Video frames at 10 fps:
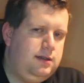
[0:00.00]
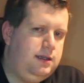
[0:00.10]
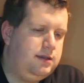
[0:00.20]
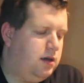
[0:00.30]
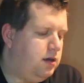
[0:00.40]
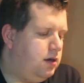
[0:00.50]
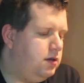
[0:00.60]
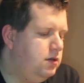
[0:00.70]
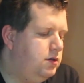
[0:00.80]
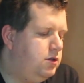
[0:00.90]
these are
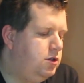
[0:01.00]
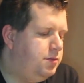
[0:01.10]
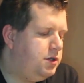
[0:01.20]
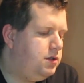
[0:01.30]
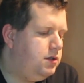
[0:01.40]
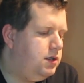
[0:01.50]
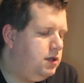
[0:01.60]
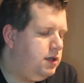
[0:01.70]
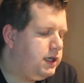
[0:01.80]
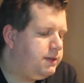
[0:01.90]
super
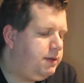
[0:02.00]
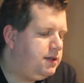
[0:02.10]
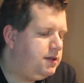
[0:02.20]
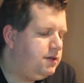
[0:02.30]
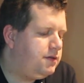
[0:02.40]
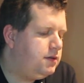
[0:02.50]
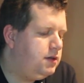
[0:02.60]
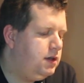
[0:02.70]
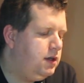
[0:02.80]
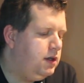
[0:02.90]
expensive.
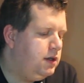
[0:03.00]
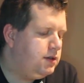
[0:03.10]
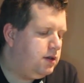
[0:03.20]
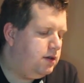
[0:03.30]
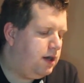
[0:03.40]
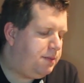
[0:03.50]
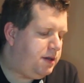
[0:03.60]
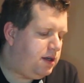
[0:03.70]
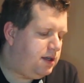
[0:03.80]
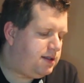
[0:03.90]
So up
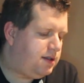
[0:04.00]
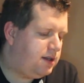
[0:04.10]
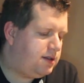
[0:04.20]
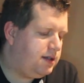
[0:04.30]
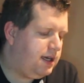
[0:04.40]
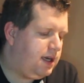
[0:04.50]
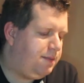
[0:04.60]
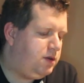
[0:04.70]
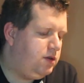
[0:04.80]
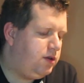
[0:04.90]
here it starts to get
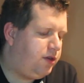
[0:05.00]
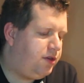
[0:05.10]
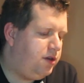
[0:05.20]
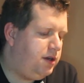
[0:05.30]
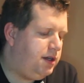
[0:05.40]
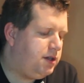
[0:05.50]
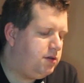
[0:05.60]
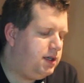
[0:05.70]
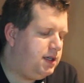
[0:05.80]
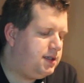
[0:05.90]
up to 30
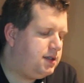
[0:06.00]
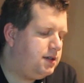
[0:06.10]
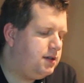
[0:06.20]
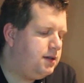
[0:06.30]
degrees